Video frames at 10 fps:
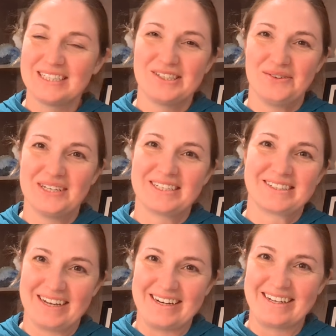So that's
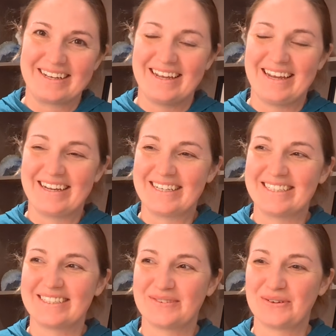exciting,
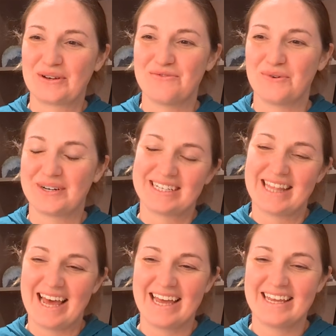and we're looking forward to
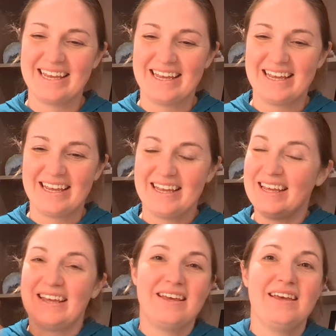that.
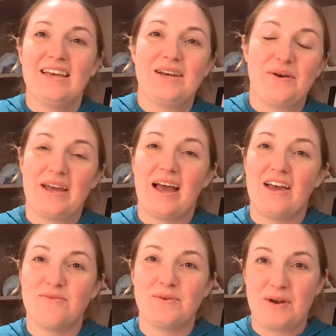Anyway,
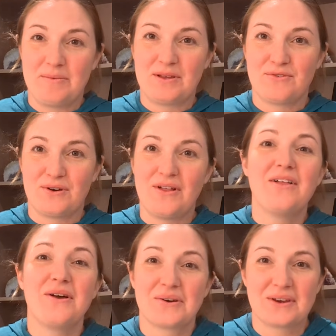I've been rambling for a
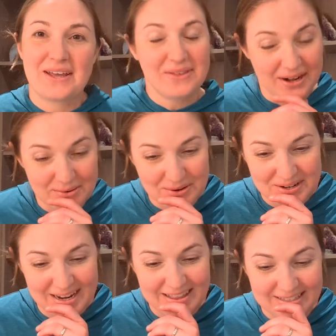lot longer than I thought I
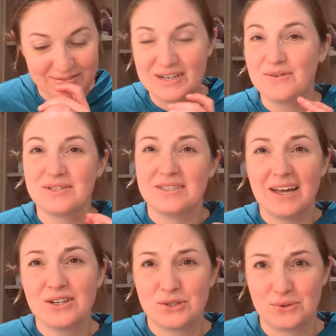would, and this video was
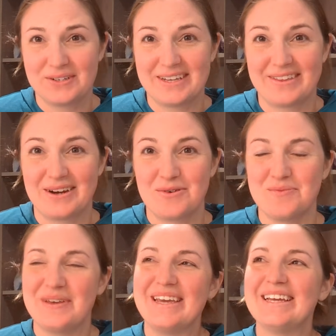not as short as I thought it would
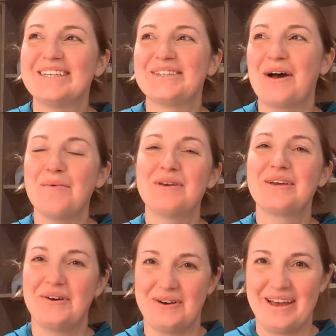be. So I'm going
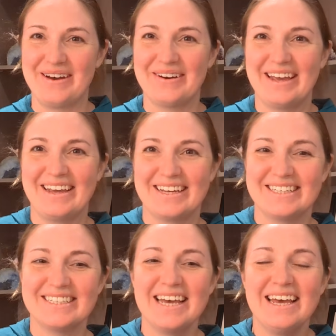to go now,
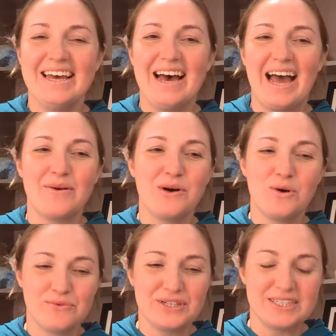and I will
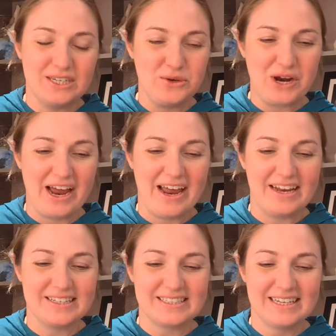hopefully see you
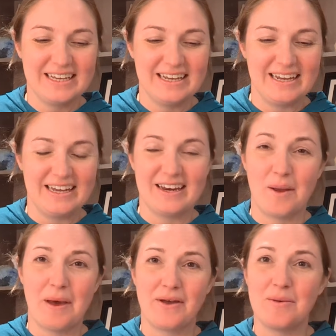guys in
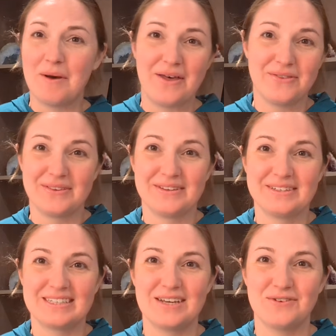about a month
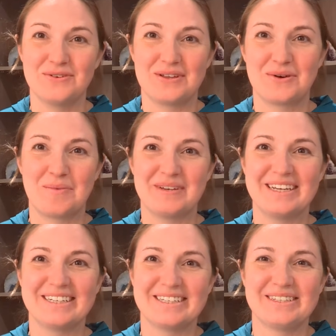to give you another
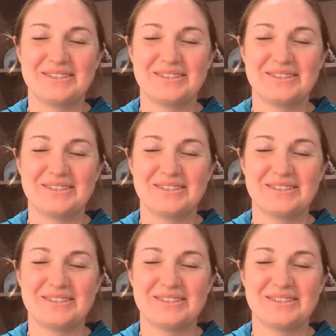update.